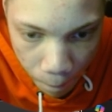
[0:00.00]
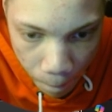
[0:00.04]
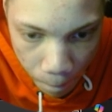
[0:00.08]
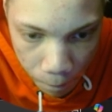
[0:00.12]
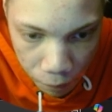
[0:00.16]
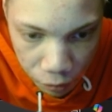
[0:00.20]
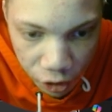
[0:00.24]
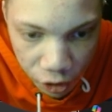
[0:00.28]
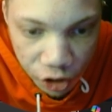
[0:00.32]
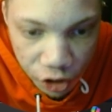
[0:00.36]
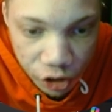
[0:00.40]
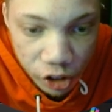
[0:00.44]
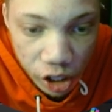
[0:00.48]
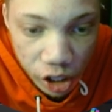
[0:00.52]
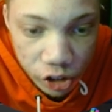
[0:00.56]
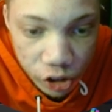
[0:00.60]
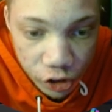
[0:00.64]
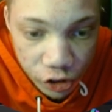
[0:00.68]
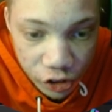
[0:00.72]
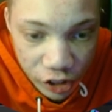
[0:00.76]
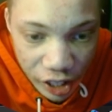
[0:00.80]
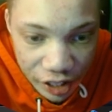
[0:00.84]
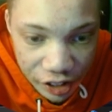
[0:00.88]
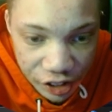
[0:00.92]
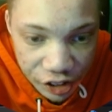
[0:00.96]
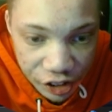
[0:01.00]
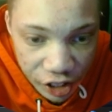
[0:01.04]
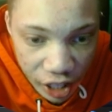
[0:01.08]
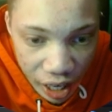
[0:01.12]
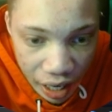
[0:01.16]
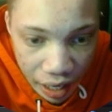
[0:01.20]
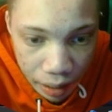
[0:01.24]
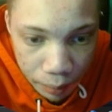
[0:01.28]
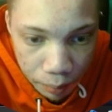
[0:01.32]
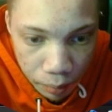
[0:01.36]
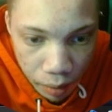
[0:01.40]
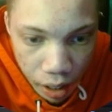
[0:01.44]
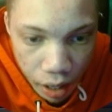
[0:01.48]
Your structure stays the
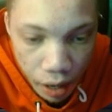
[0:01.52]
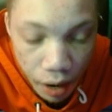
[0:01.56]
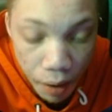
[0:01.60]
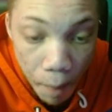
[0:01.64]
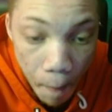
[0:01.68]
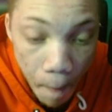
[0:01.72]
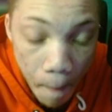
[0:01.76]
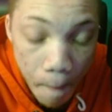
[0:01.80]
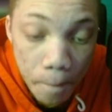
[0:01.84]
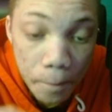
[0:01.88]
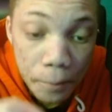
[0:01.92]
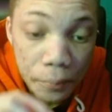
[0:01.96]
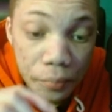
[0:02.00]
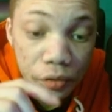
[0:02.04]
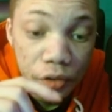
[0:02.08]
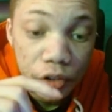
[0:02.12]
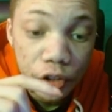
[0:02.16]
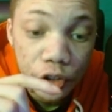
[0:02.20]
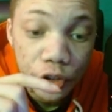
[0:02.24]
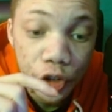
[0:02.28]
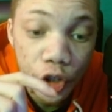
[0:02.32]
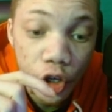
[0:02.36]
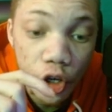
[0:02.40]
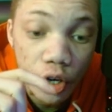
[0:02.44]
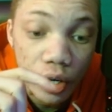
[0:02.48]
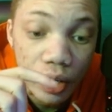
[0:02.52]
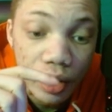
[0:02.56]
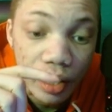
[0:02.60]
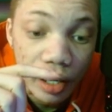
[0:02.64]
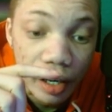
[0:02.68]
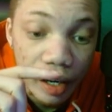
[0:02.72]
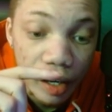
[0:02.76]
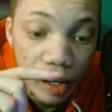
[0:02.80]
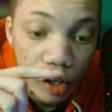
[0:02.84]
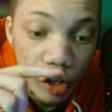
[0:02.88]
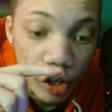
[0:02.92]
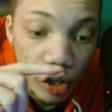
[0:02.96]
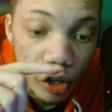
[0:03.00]
same. Your
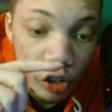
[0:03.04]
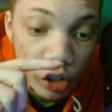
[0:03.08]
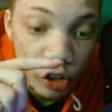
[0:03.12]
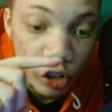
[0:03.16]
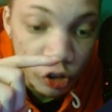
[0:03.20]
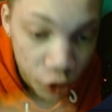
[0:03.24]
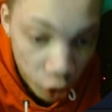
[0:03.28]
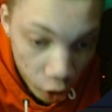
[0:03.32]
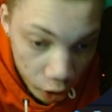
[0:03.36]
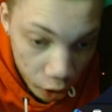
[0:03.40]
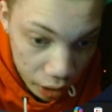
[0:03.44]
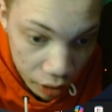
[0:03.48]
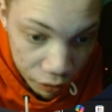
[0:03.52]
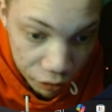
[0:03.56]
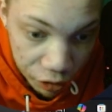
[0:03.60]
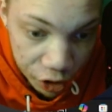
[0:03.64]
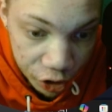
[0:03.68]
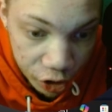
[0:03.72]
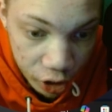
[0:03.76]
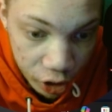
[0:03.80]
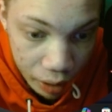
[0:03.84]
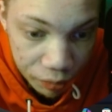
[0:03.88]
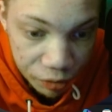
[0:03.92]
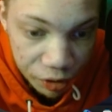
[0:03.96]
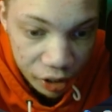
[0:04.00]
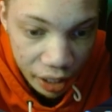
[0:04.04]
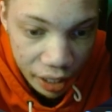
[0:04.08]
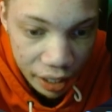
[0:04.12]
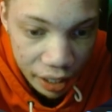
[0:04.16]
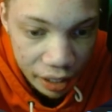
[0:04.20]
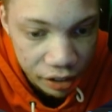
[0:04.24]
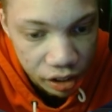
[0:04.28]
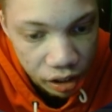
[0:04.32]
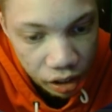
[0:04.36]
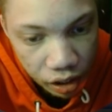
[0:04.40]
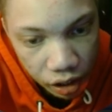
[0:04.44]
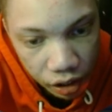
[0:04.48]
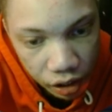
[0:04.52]
starting of your script
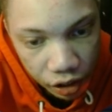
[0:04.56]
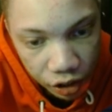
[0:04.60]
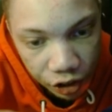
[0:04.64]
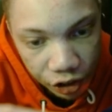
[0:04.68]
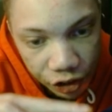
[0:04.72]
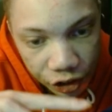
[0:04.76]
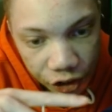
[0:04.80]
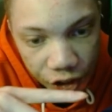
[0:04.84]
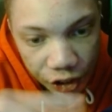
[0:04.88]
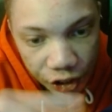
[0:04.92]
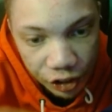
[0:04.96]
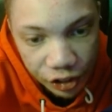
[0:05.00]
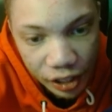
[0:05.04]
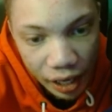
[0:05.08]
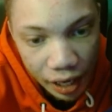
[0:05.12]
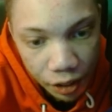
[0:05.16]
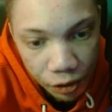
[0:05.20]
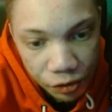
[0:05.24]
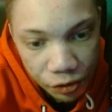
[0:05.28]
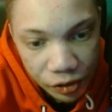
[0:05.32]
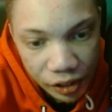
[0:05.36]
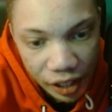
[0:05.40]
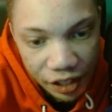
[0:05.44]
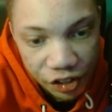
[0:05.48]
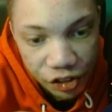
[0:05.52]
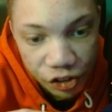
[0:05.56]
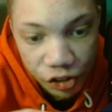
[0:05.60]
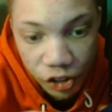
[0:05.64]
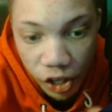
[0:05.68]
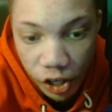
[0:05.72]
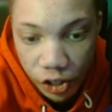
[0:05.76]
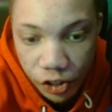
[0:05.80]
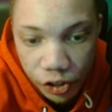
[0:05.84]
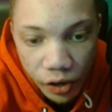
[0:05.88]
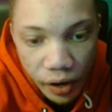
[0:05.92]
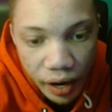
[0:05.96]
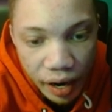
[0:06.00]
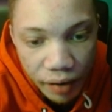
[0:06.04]
change. Your title change.
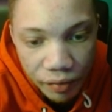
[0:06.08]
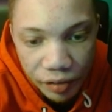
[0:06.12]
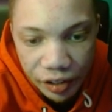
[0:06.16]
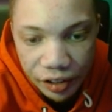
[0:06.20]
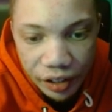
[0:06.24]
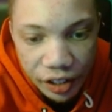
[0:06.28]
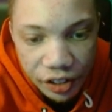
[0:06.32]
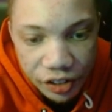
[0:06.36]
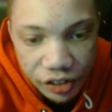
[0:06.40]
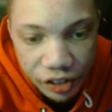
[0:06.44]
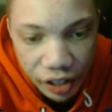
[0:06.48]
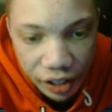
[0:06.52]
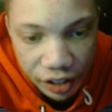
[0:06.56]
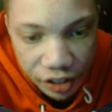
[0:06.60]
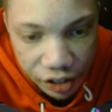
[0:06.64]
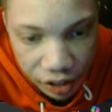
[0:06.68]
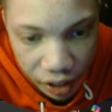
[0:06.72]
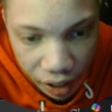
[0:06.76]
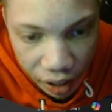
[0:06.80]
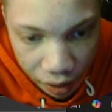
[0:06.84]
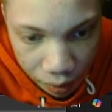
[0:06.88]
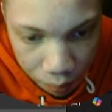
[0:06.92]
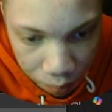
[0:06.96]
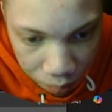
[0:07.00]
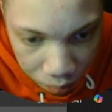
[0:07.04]
Structure, everything stays the same.